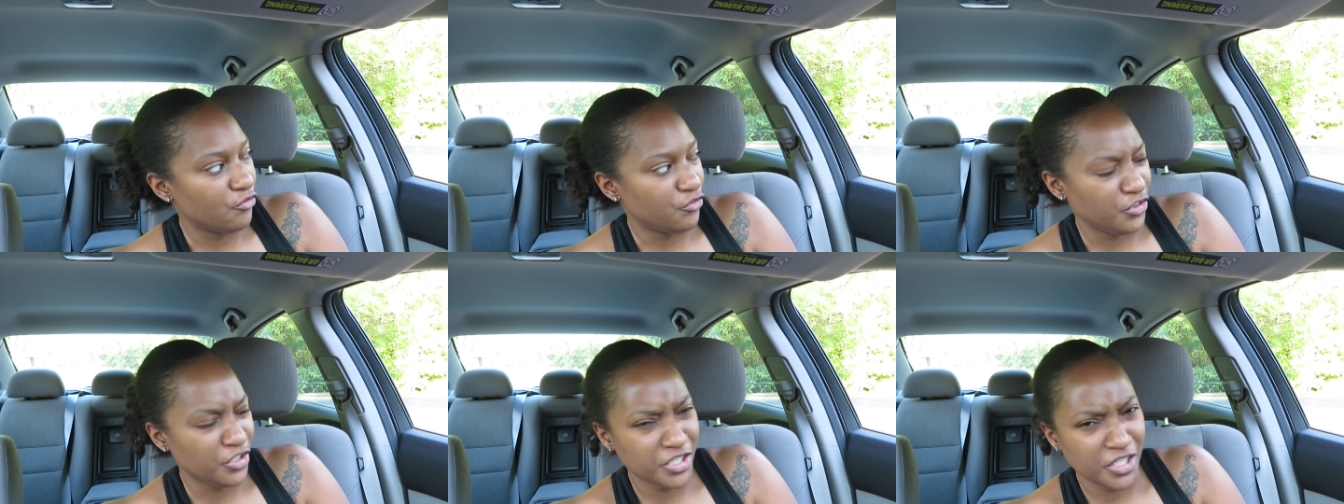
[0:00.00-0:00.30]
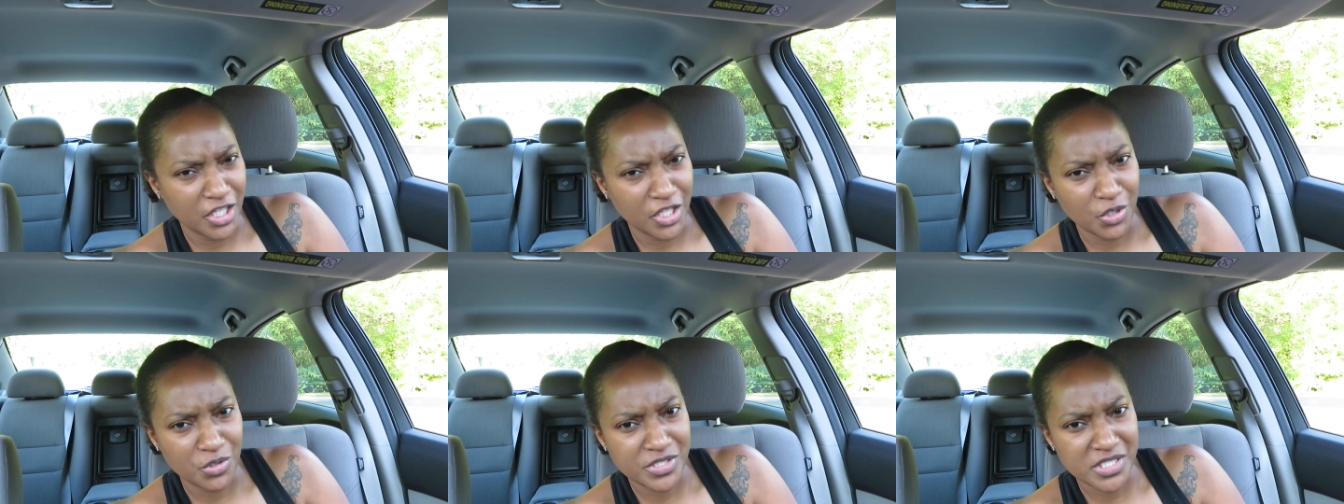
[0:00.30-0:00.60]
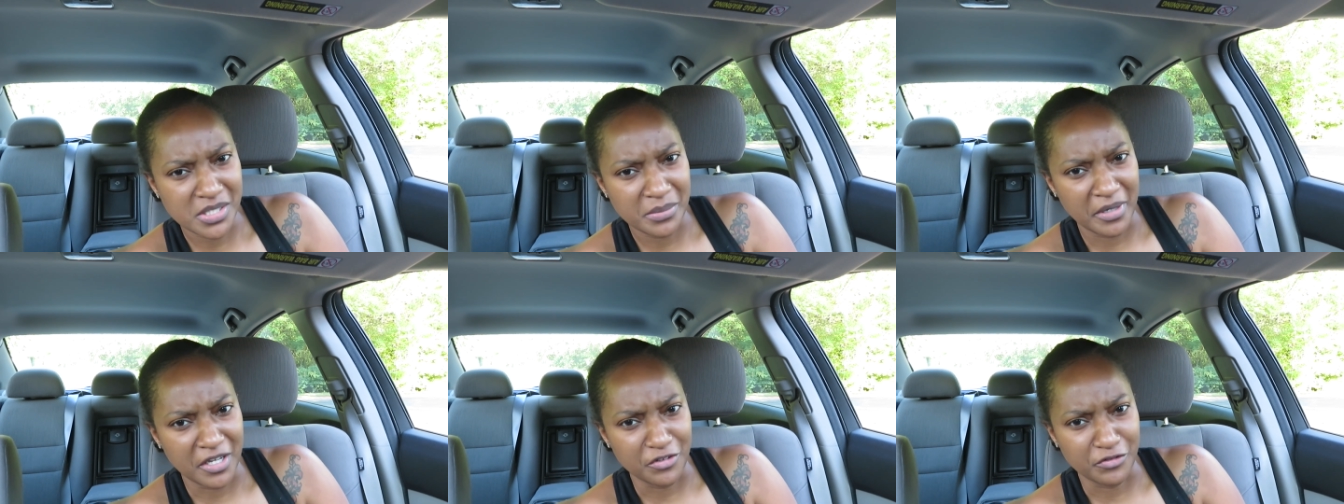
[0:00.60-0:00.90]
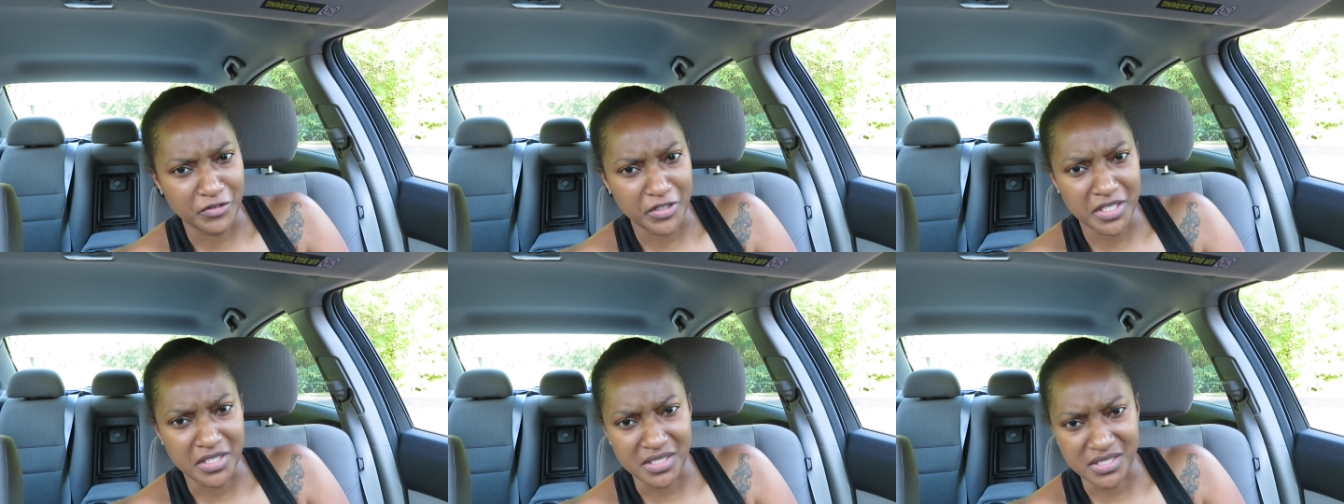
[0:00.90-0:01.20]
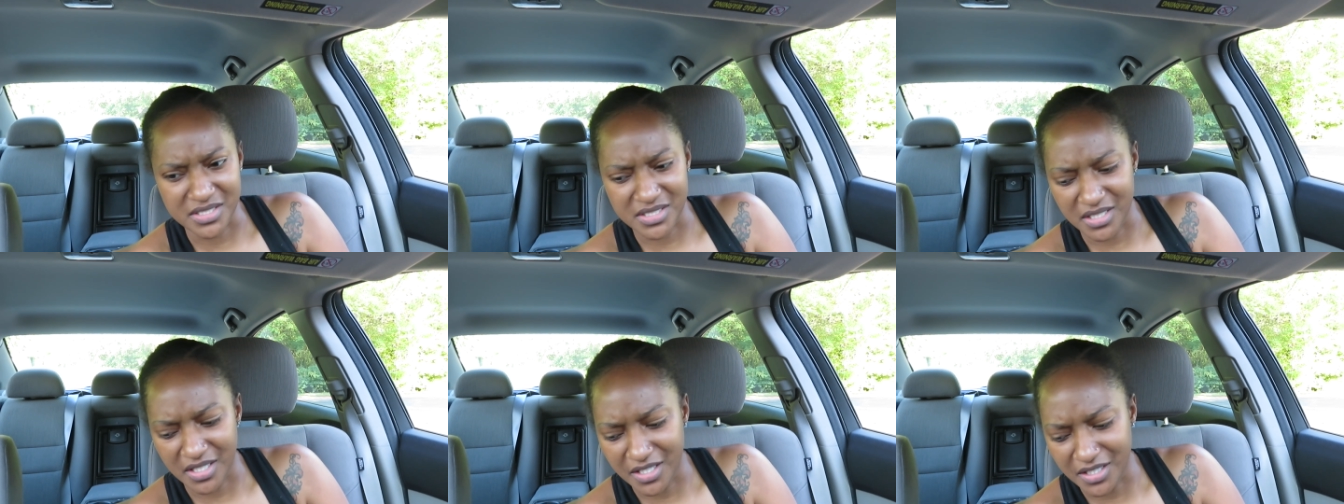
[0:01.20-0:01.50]
really close to my
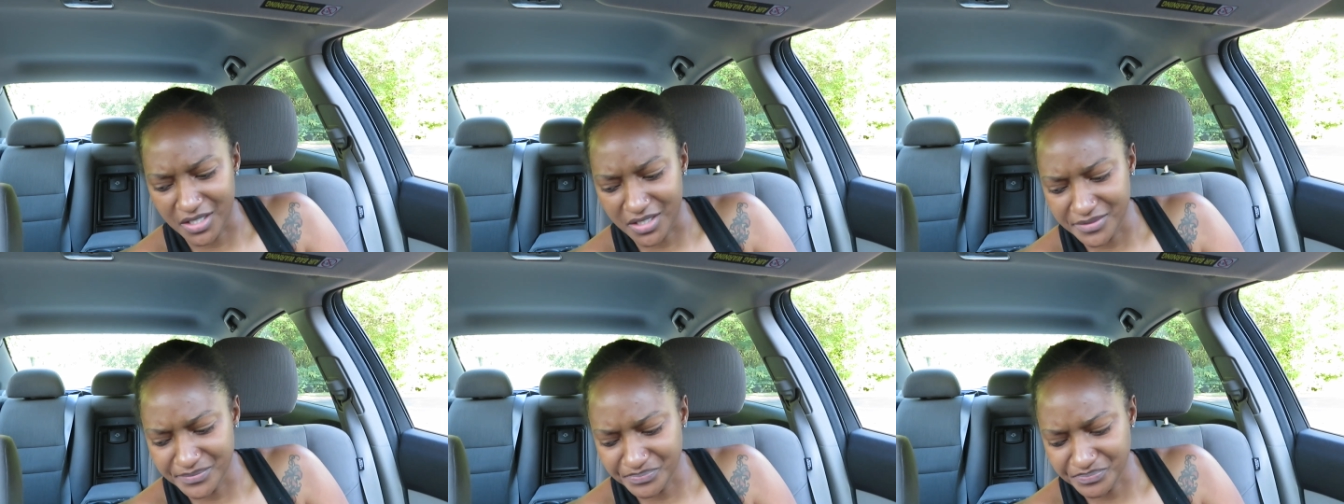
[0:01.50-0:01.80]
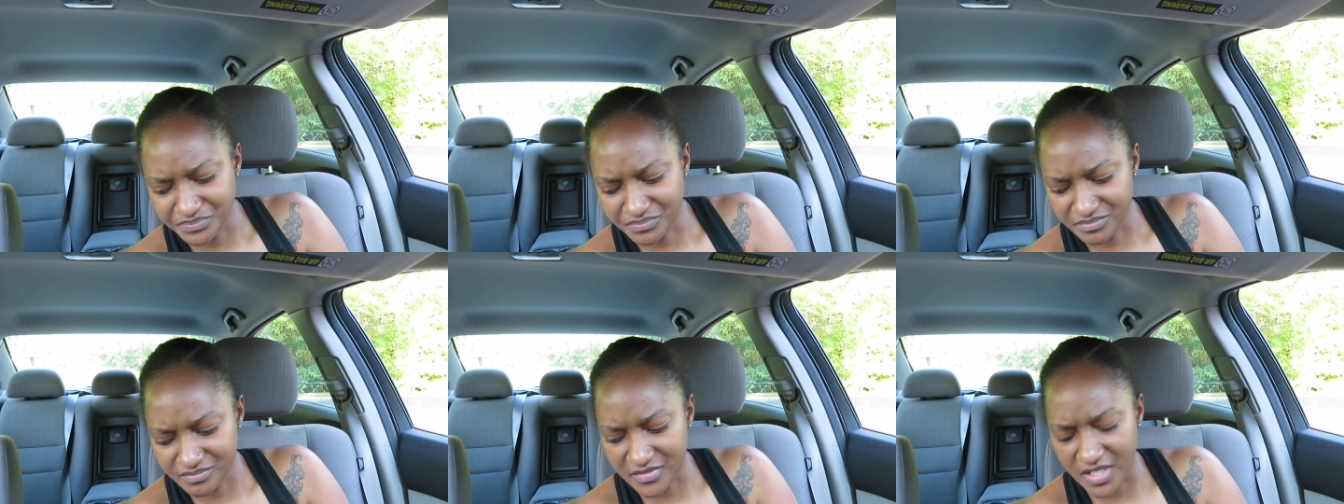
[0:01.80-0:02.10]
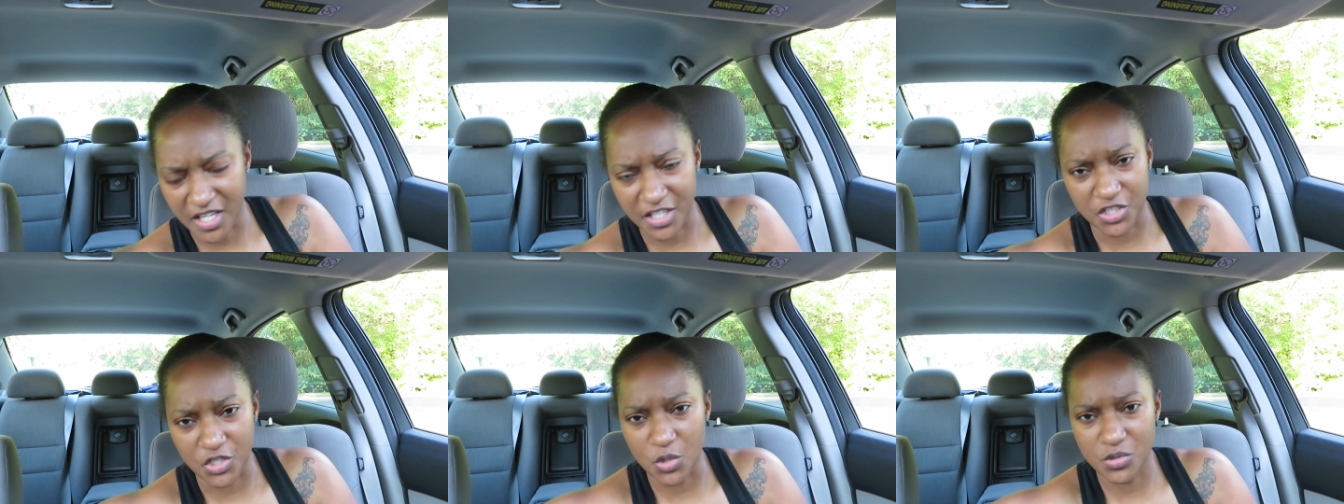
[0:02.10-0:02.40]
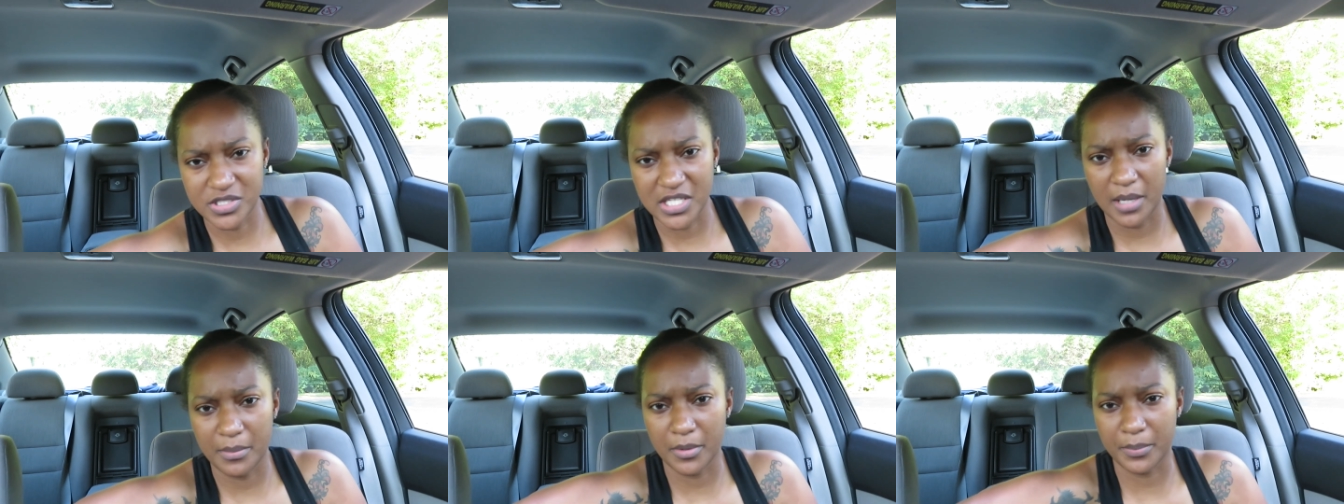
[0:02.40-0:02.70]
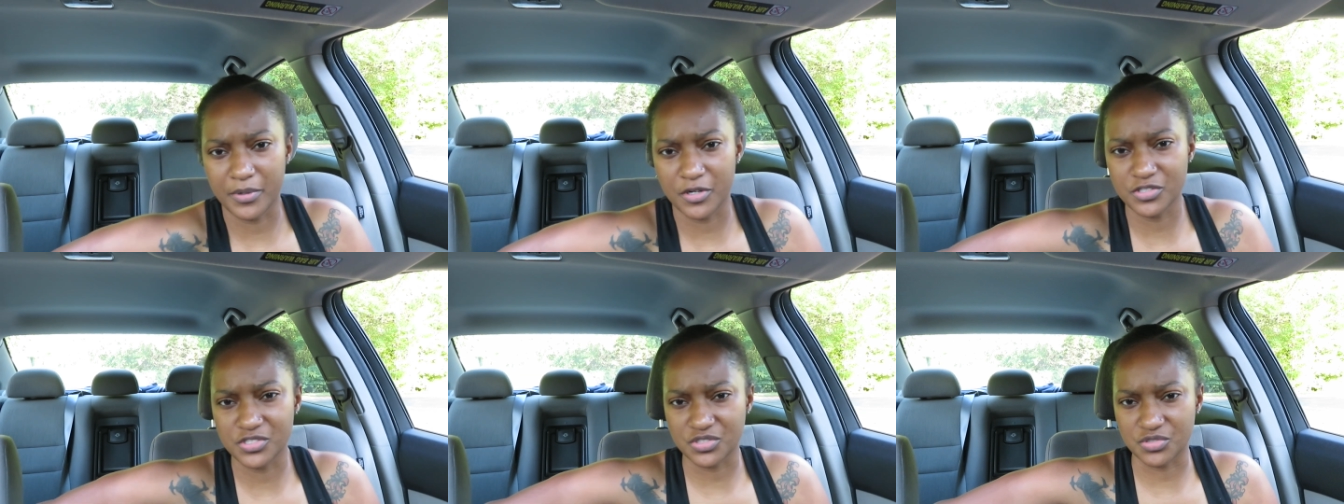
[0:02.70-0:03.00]
face, like no type of
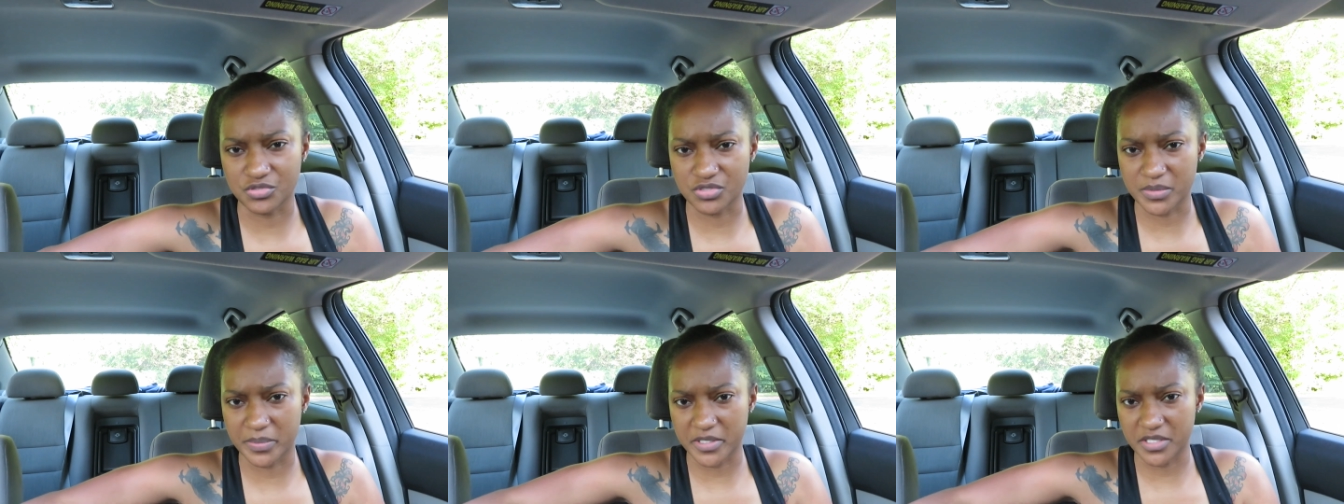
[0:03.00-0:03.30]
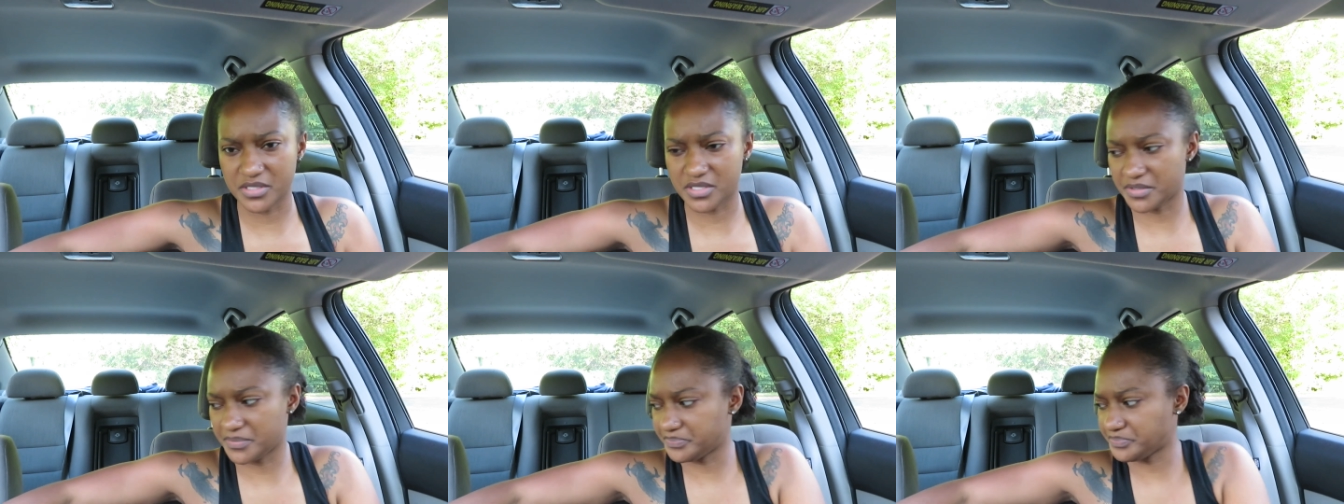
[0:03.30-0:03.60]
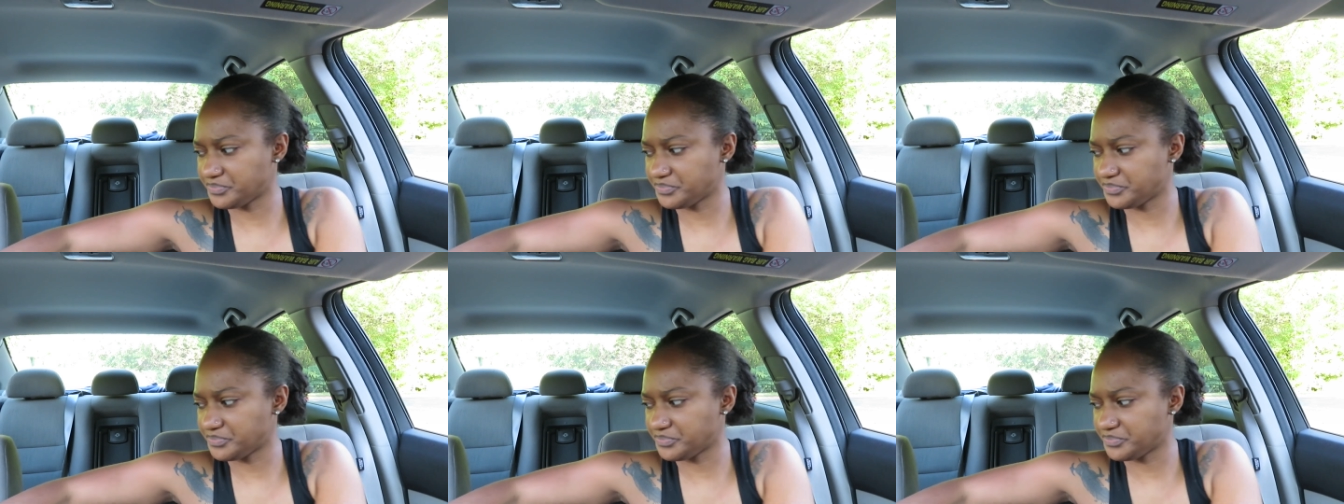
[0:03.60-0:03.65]
personal space.